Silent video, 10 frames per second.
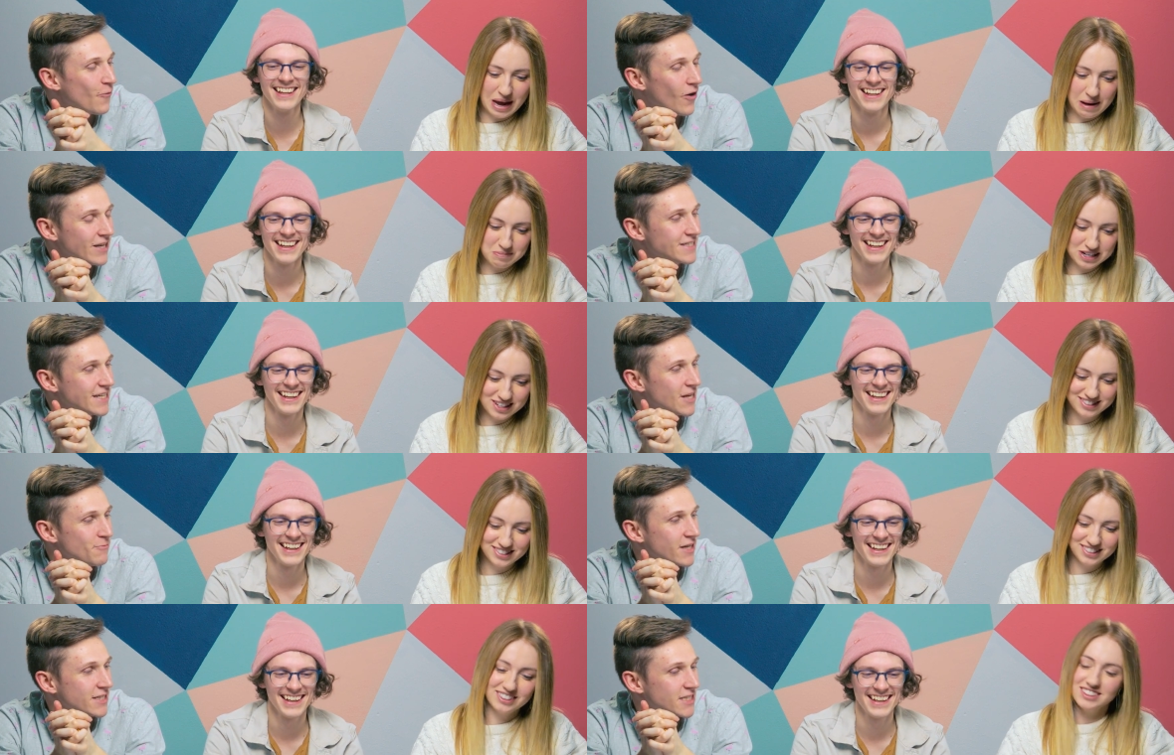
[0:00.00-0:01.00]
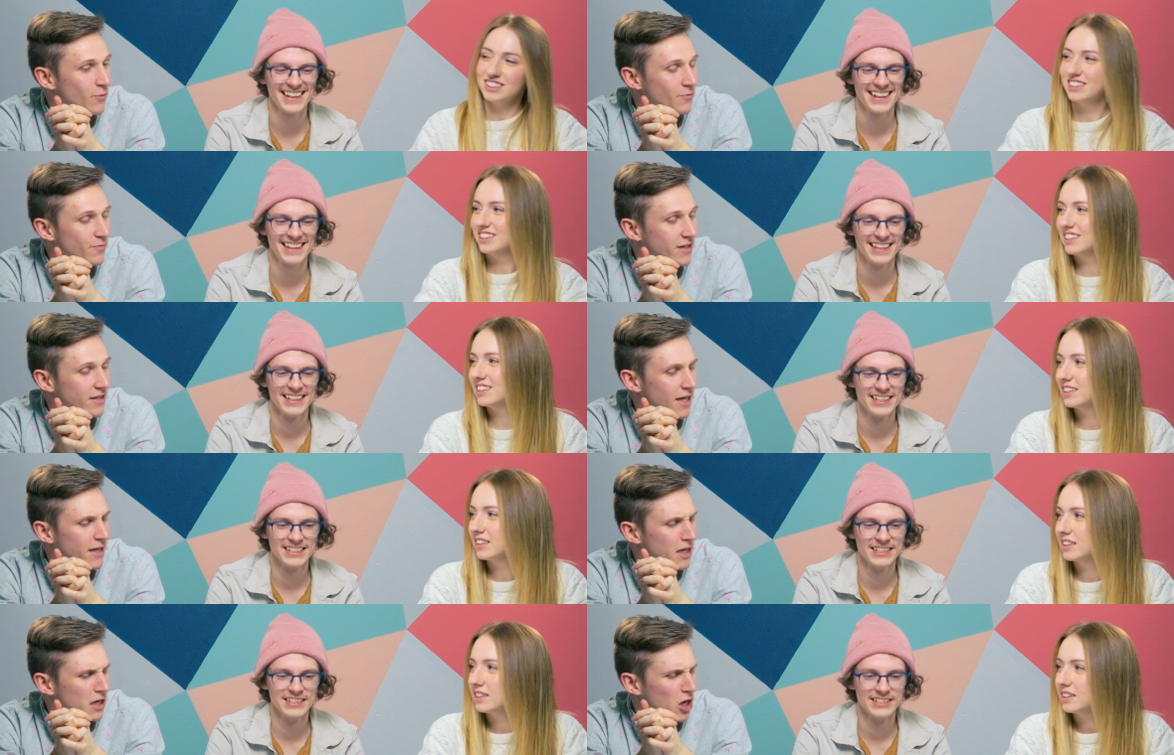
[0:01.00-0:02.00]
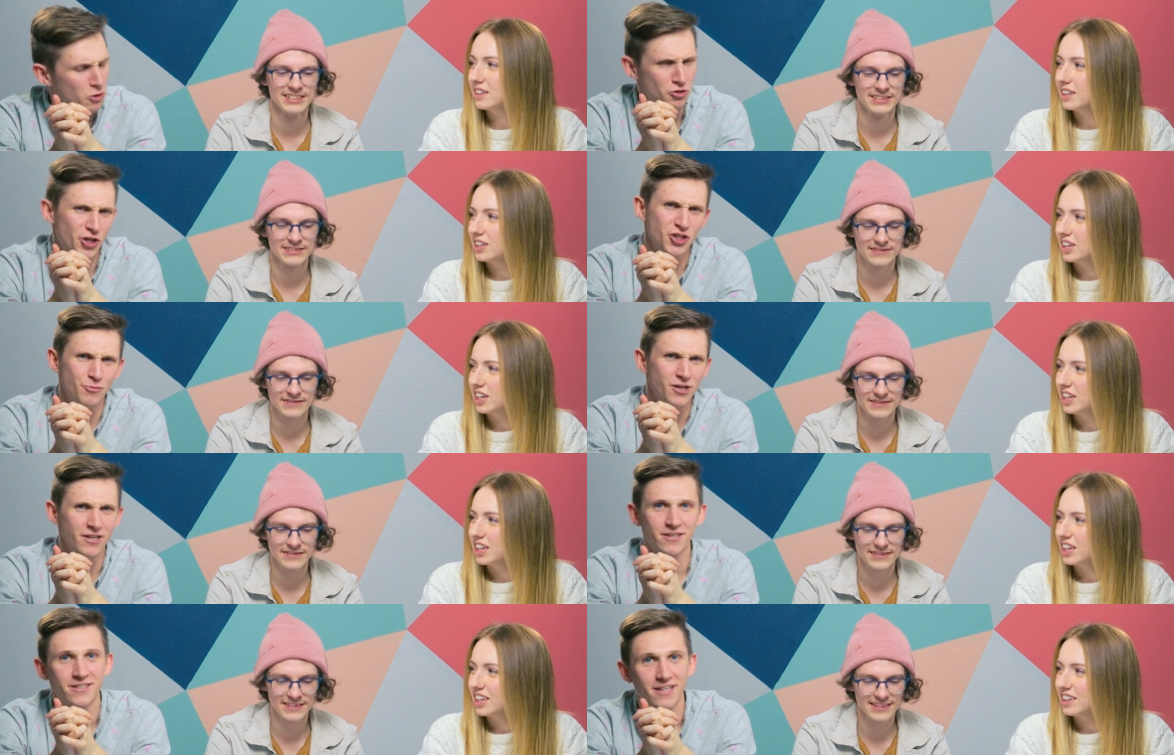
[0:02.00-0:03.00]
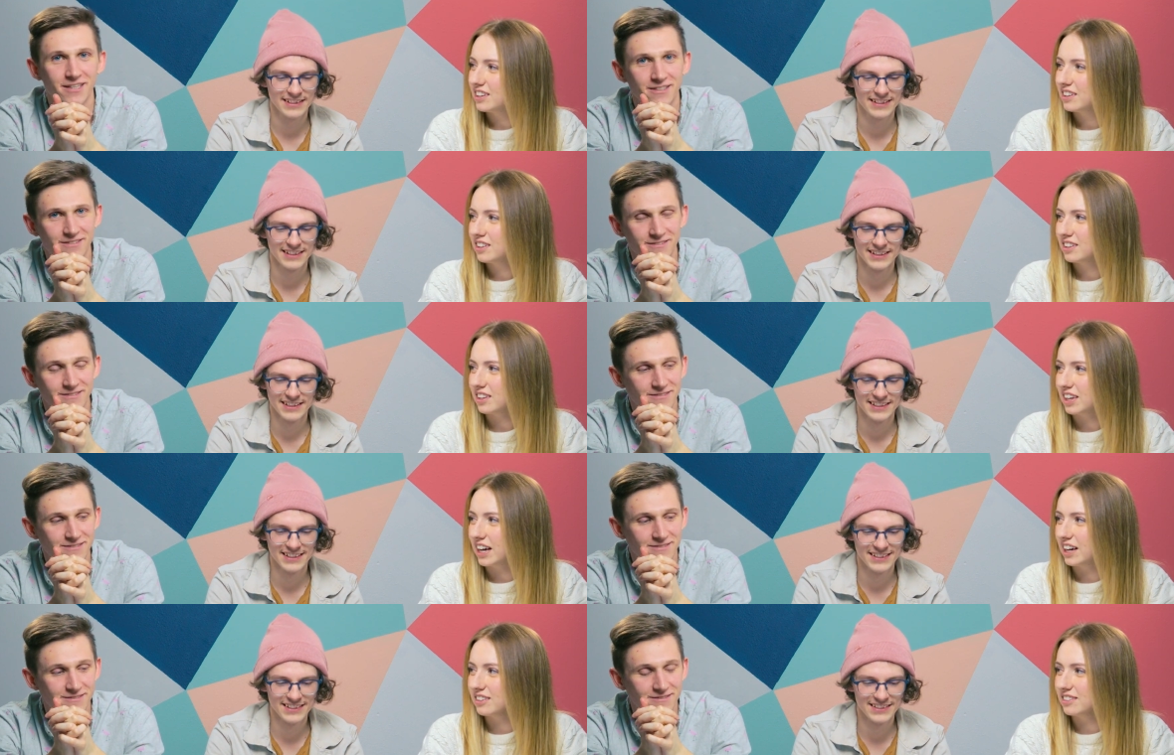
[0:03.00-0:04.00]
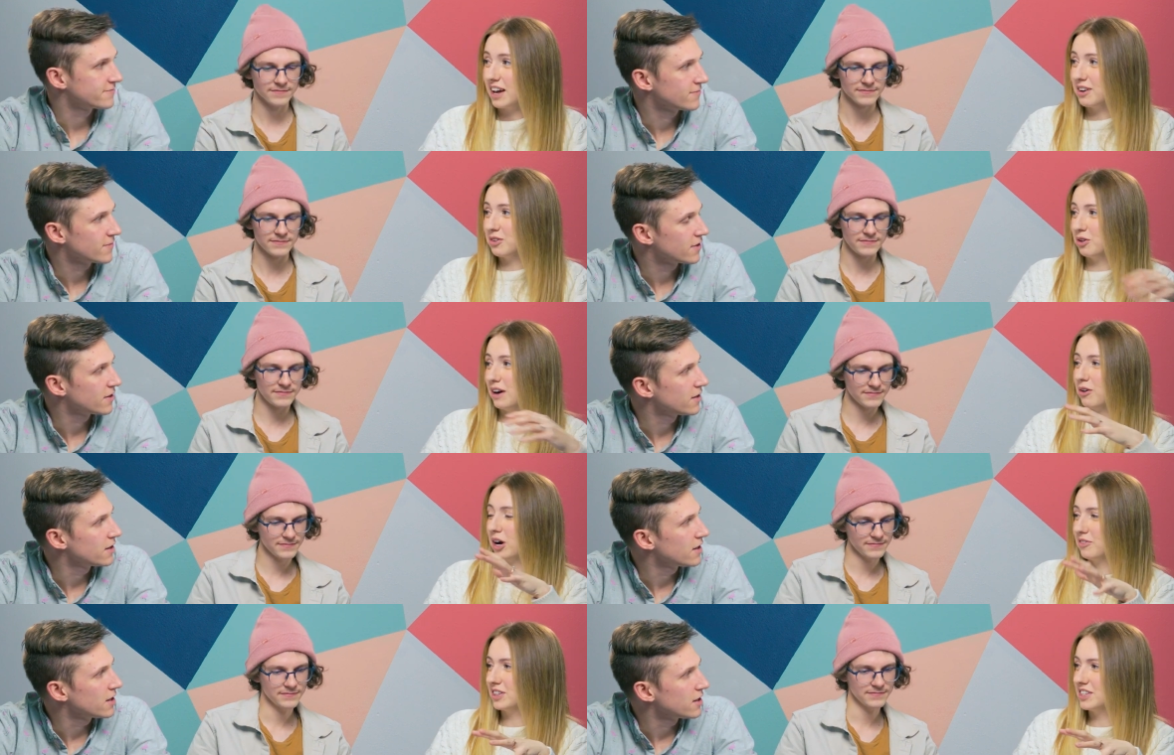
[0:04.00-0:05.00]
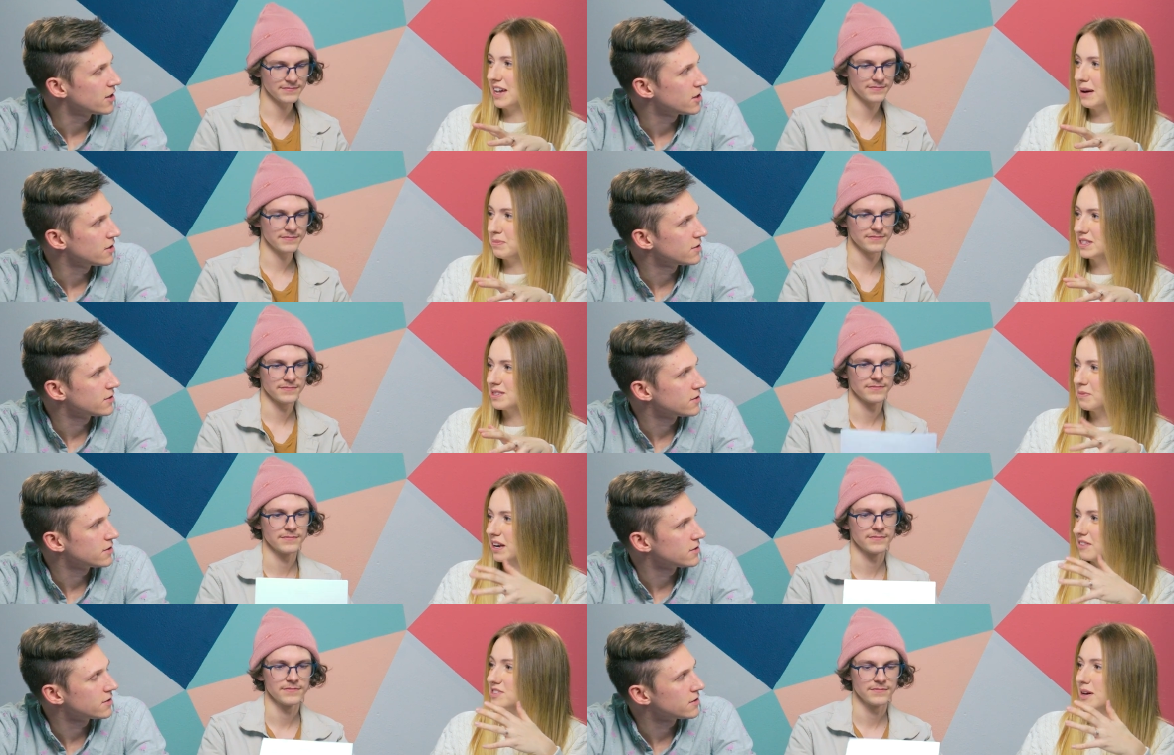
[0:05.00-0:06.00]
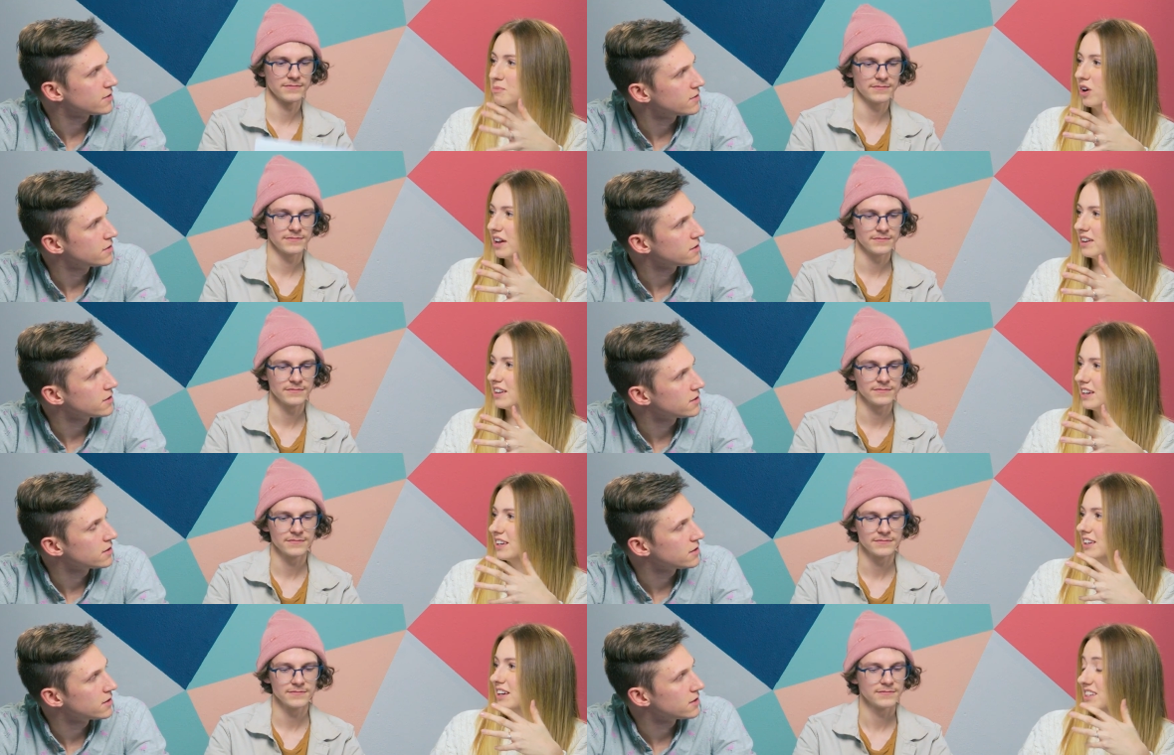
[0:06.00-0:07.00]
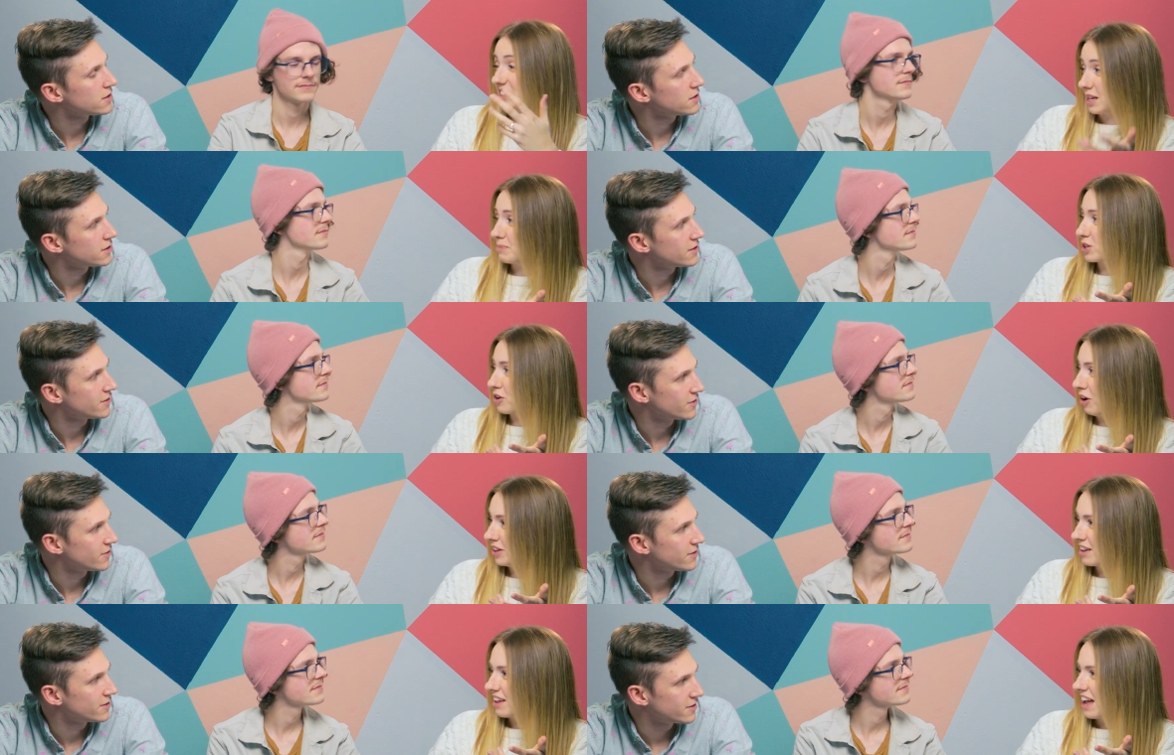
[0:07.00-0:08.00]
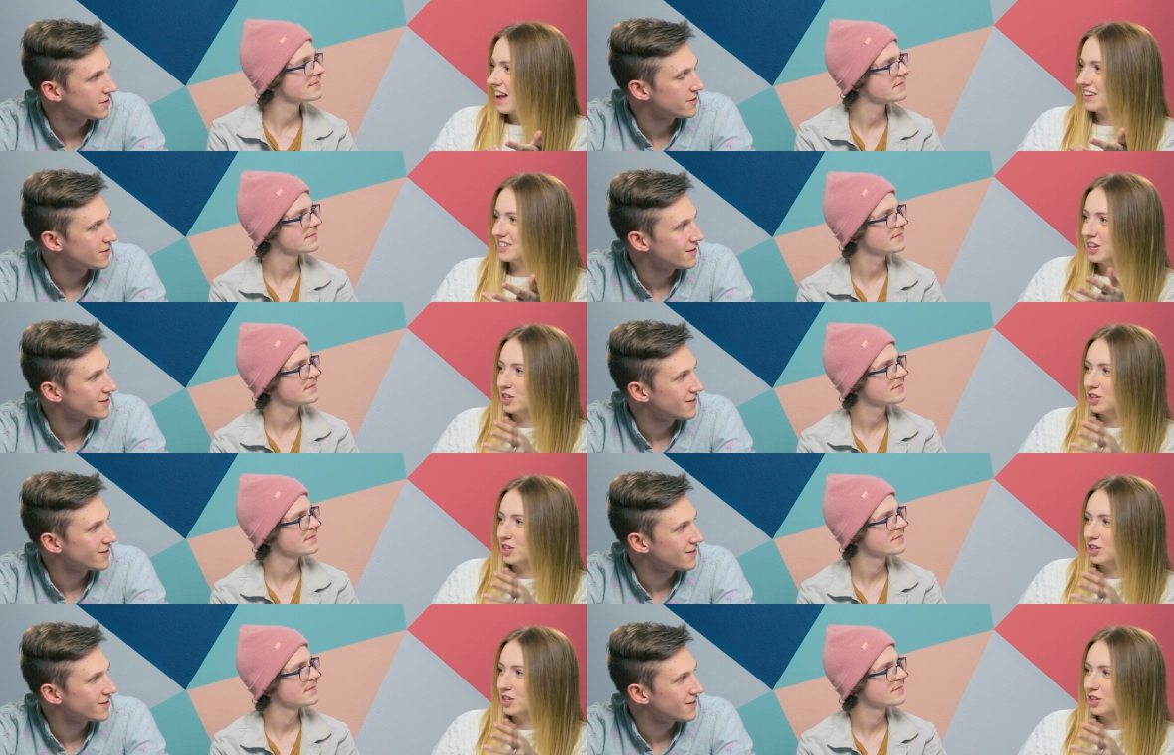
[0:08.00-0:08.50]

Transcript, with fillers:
Speaker 1: don't want to say something and someone being like, are you judging me? Like,
Speaker 2: yeah. I don't know how often this happens, but if someone accepts a calling and